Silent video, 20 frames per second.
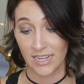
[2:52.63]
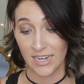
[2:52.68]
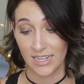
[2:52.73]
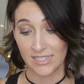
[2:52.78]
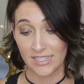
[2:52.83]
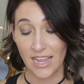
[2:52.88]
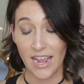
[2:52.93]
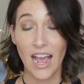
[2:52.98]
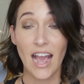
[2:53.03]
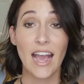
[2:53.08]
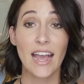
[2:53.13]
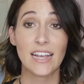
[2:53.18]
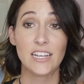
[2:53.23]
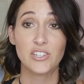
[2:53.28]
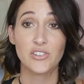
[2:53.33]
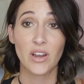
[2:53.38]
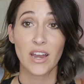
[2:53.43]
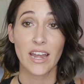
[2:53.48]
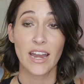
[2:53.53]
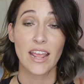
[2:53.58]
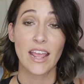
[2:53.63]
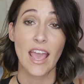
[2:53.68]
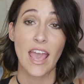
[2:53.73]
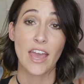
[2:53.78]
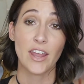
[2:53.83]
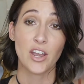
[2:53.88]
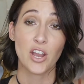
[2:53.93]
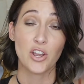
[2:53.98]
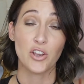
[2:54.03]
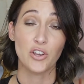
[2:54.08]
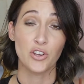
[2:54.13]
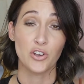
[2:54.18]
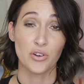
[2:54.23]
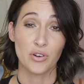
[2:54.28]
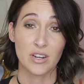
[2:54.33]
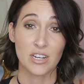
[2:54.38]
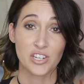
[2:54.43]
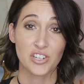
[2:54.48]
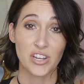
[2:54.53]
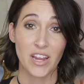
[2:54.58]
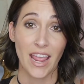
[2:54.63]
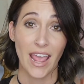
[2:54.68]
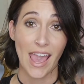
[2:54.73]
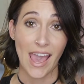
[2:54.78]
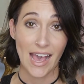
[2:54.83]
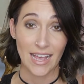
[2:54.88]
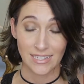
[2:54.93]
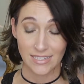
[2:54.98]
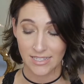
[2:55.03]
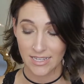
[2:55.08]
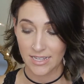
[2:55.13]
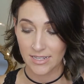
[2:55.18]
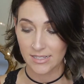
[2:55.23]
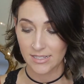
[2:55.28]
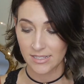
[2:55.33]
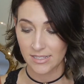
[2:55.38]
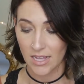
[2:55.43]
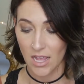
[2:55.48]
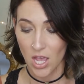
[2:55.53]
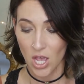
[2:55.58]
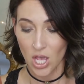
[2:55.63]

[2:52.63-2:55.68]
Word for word: It is a hydrating and nourishing essence.